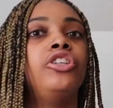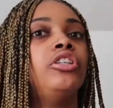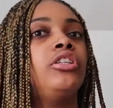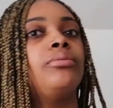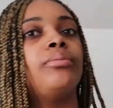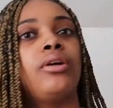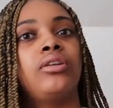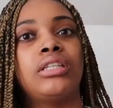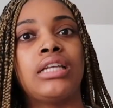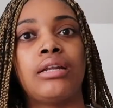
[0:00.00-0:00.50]
It's
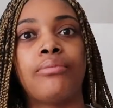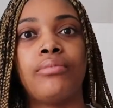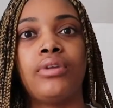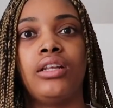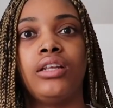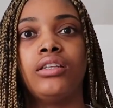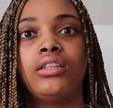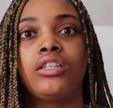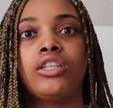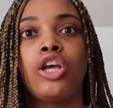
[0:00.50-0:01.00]
about 10
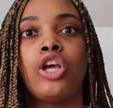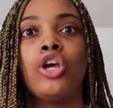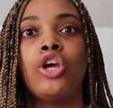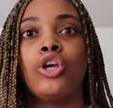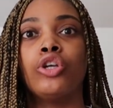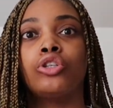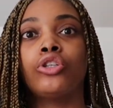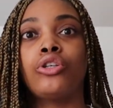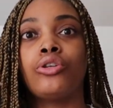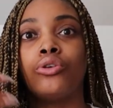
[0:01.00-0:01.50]
minutes.
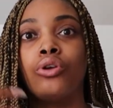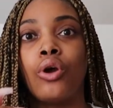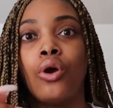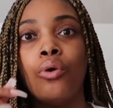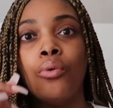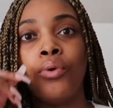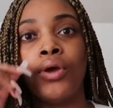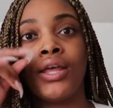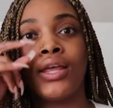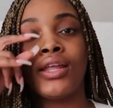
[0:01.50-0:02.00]
So you go
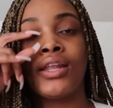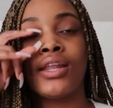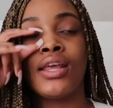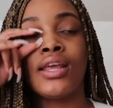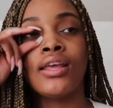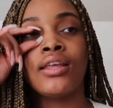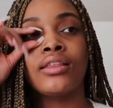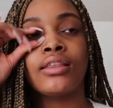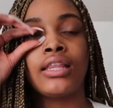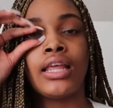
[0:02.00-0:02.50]
in,
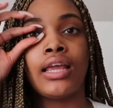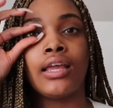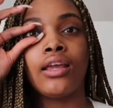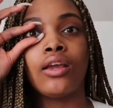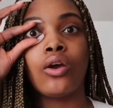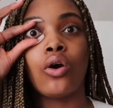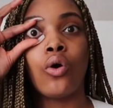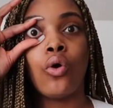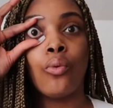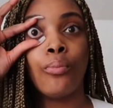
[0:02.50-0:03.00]

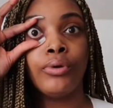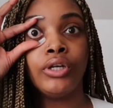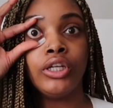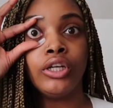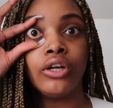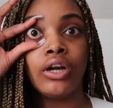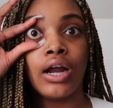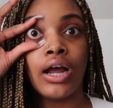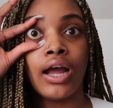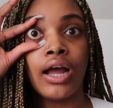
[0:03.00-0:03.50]
they open
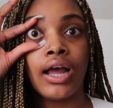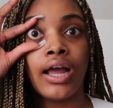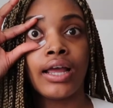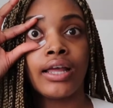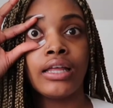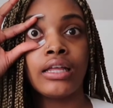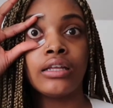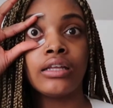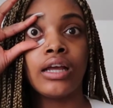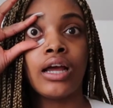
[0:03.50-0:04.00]
your
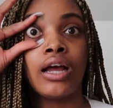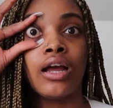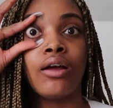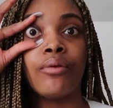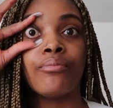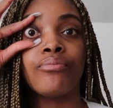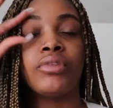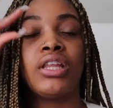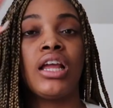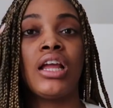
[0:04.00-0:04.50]
eye,
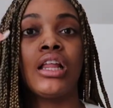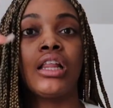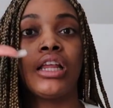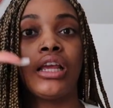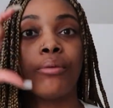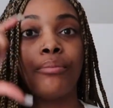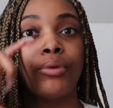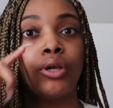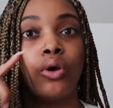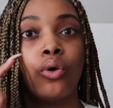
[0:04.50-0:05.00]
they
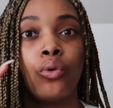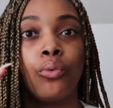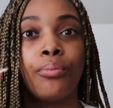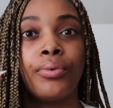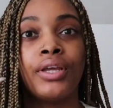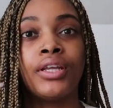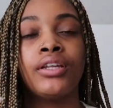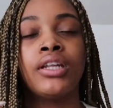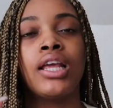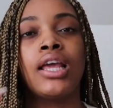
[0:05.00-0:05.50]
clamp it
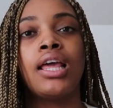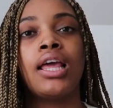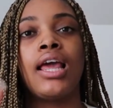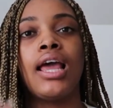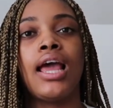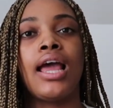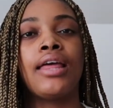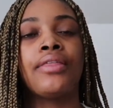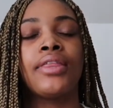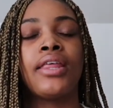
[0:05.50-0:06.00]
open,
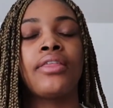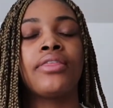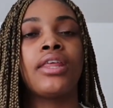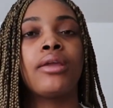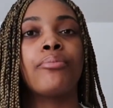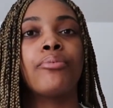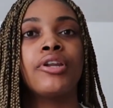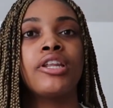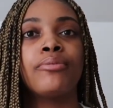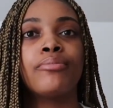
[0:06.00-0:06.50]
and then they
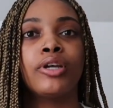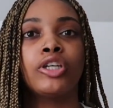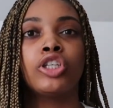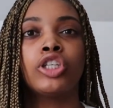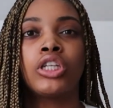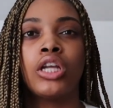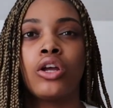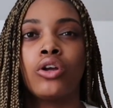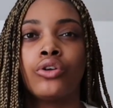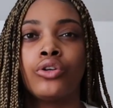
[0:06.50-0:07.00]
pretty
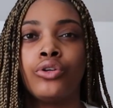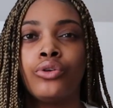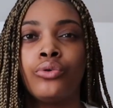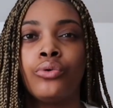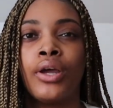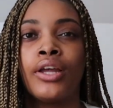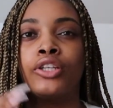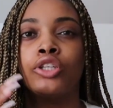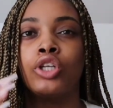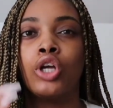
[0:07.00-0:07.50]
much tell
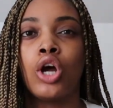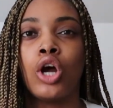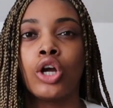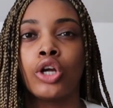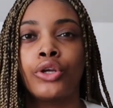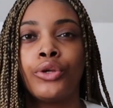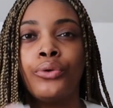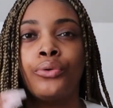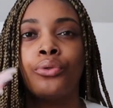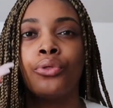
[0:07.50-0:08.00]
you and
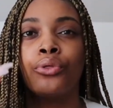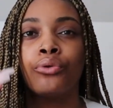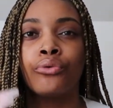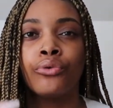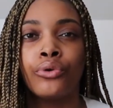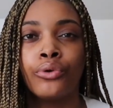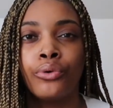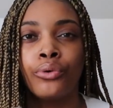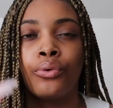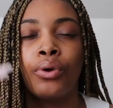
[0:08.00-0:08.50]
talk you
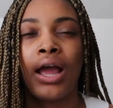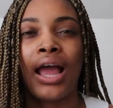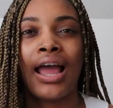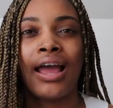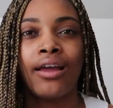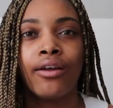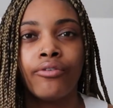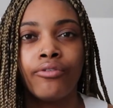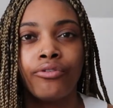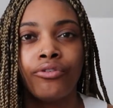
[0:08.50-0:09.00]
through
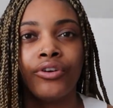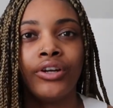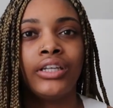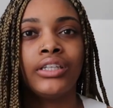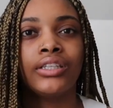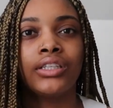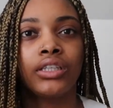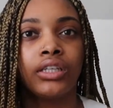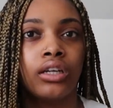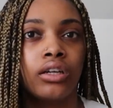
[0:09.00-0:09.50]
every
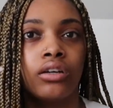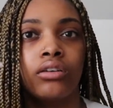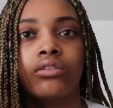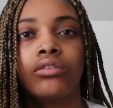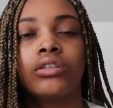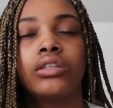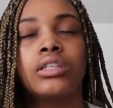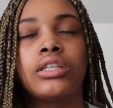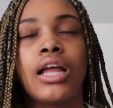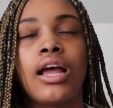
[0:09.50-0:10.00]

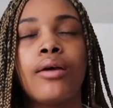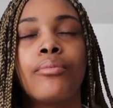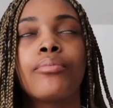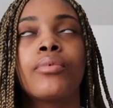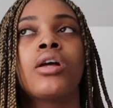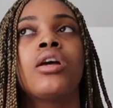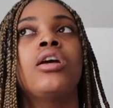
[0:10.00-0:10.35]
single step.